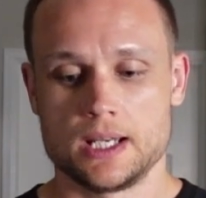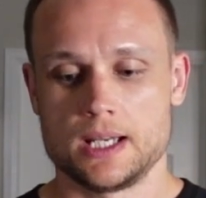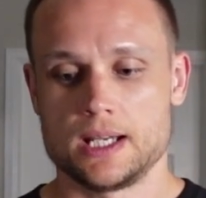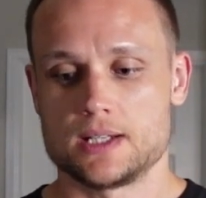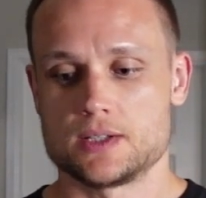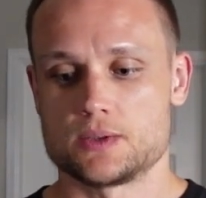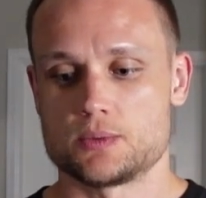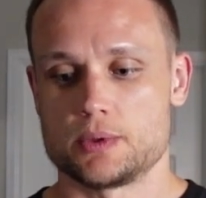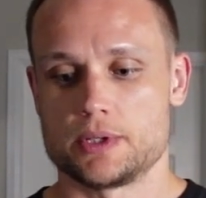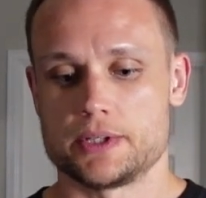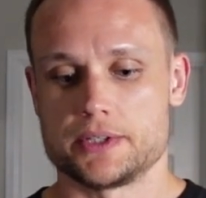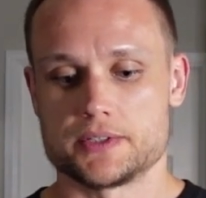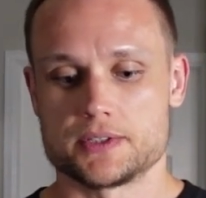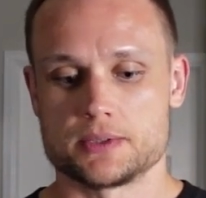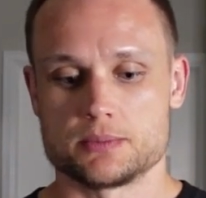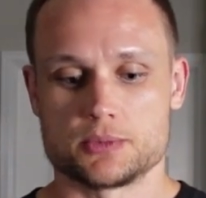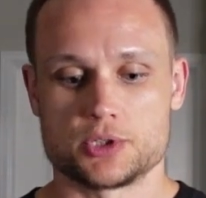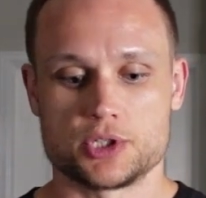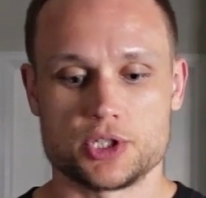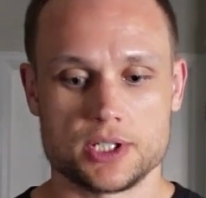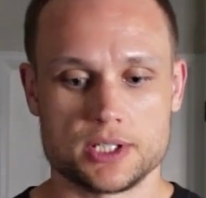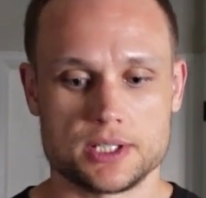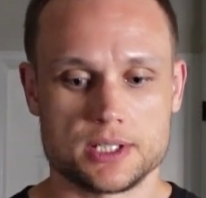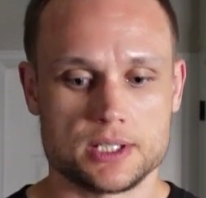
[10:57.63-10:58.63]
as well as some
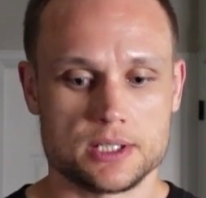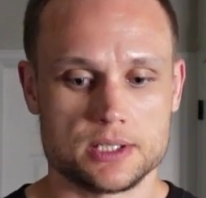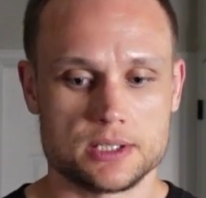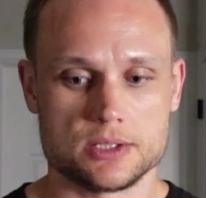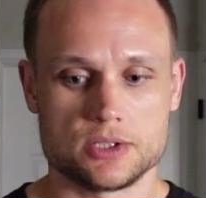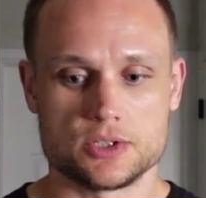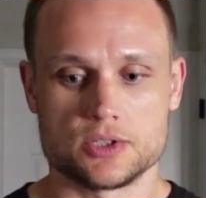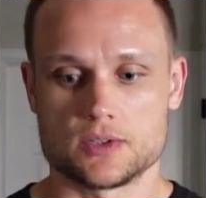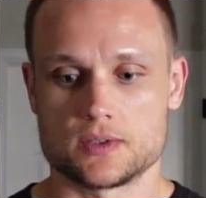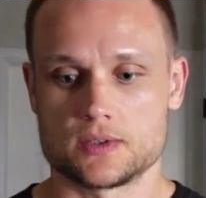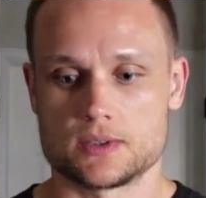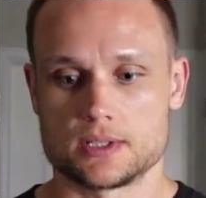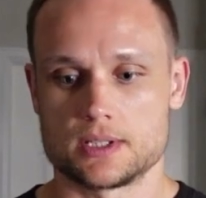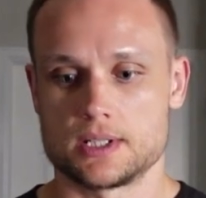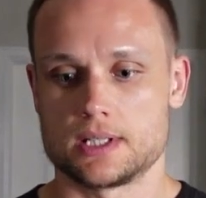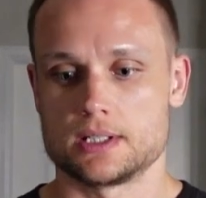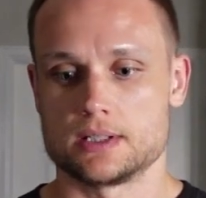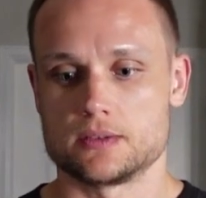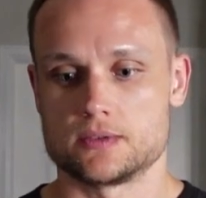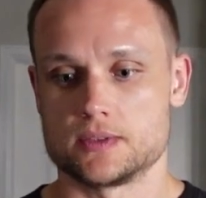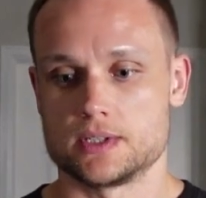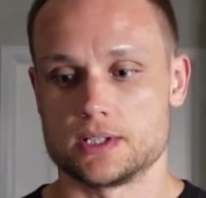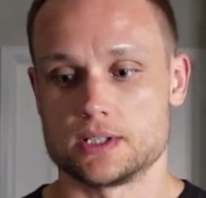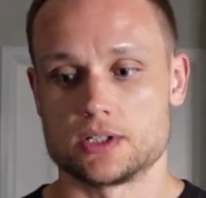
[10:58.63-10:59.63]
chicken just to kind
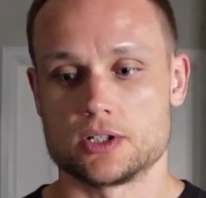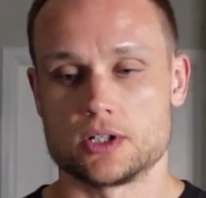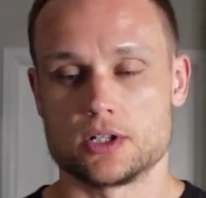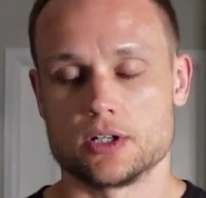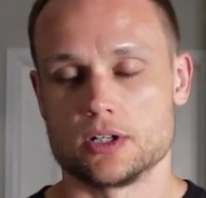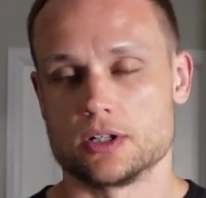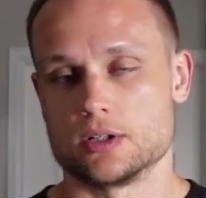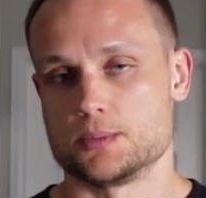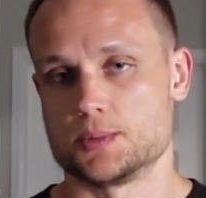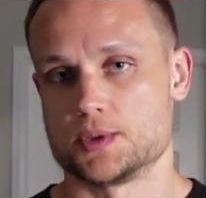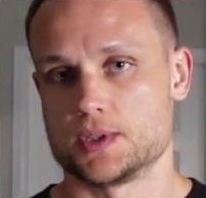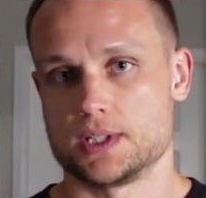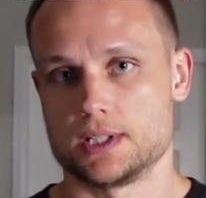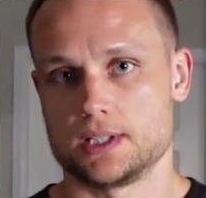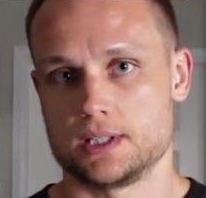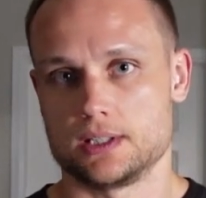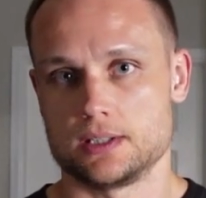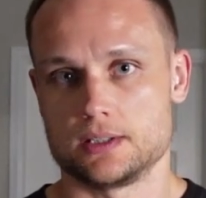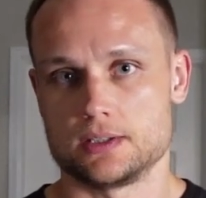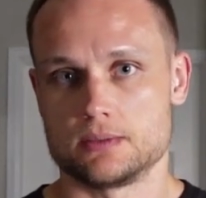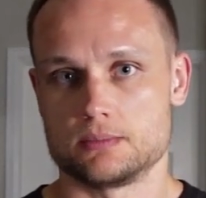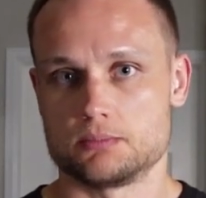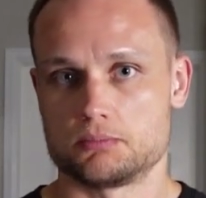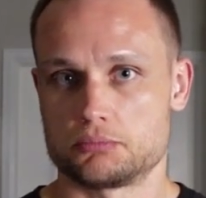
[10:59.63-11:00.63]
of get carbs
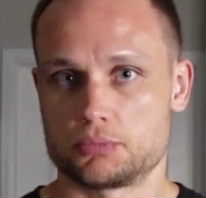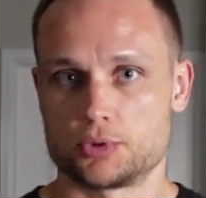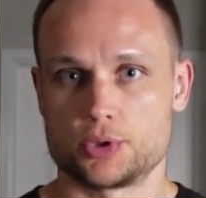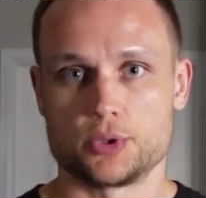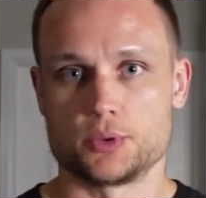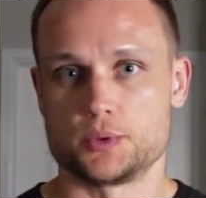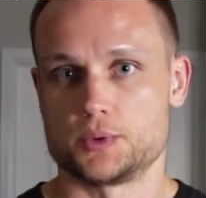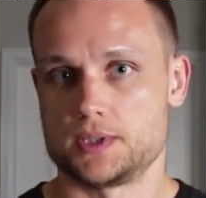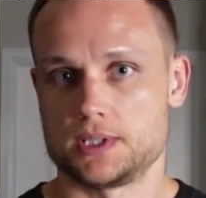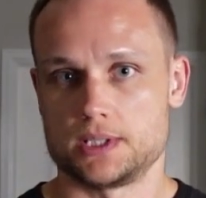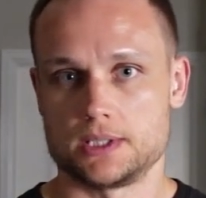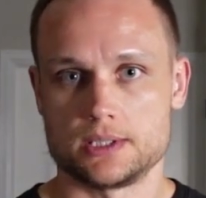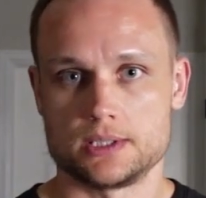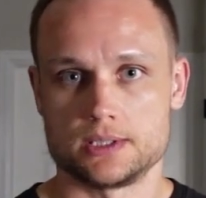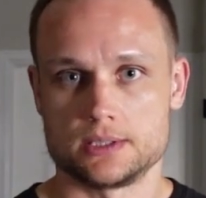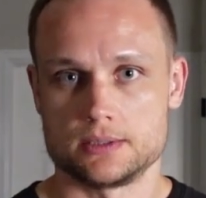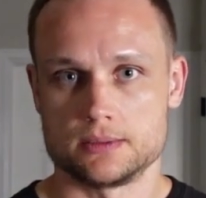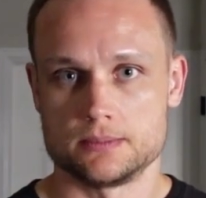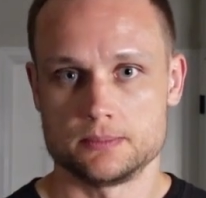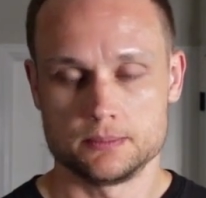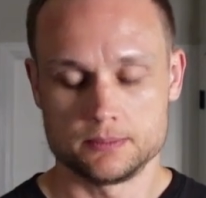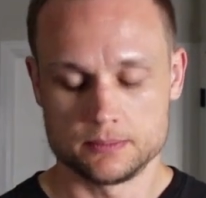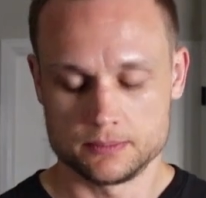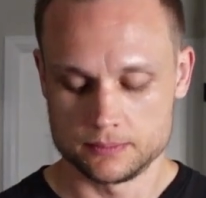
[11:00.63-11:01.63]
and protein
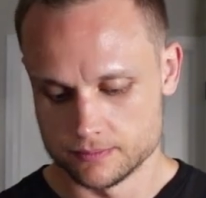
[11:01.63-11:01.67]
in.